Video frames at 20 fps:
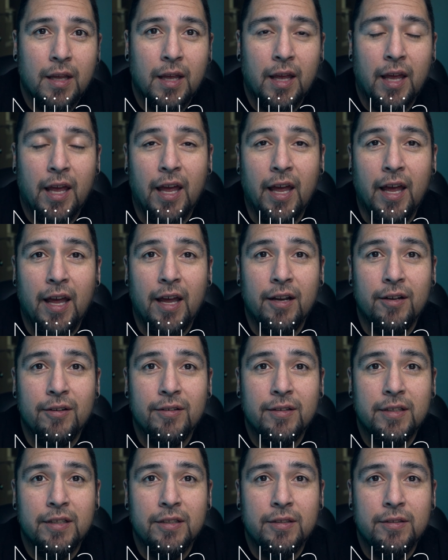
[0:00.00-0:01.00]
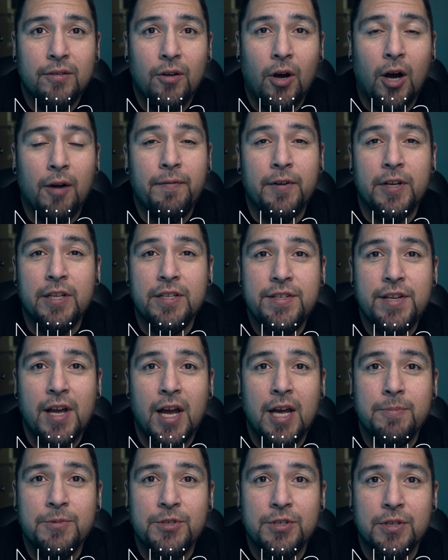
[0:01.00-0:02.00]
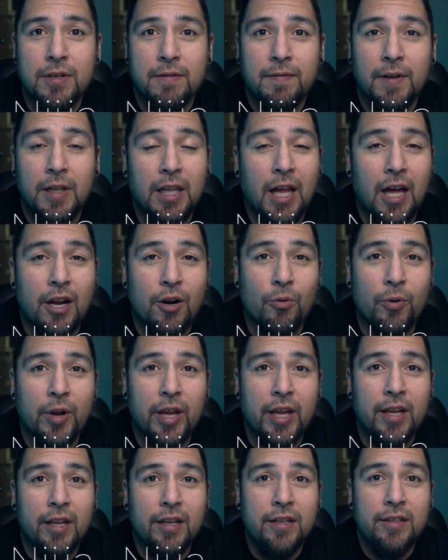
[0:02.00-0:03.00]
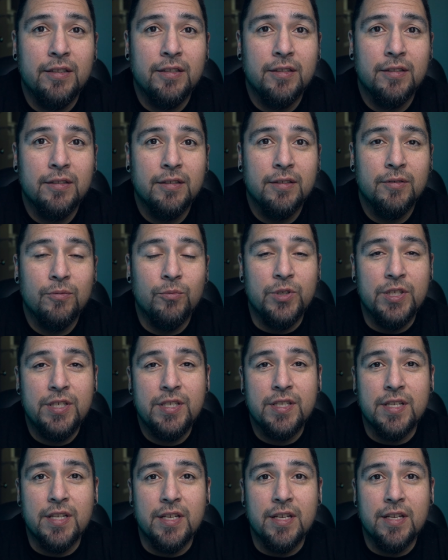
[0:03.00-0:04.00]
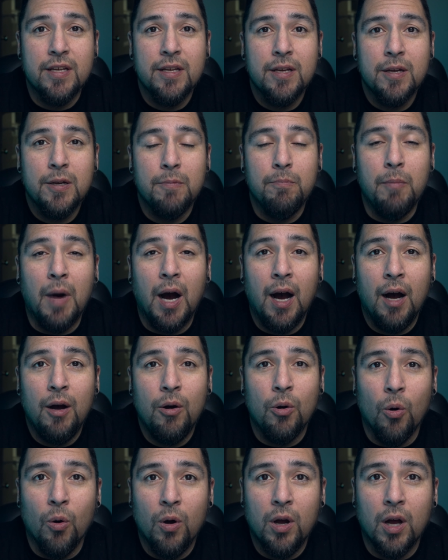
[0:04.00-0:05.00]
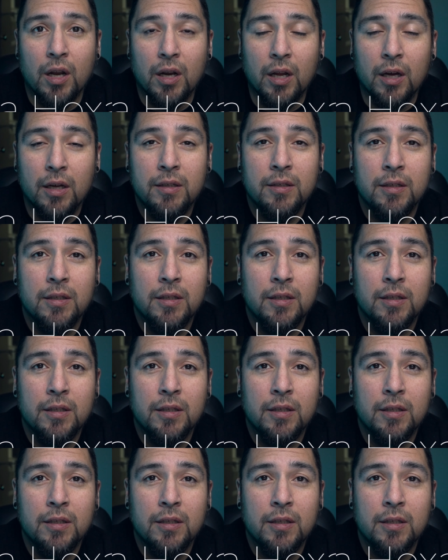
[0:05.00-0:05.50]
And often in times of a lot of rain, we see mahochana,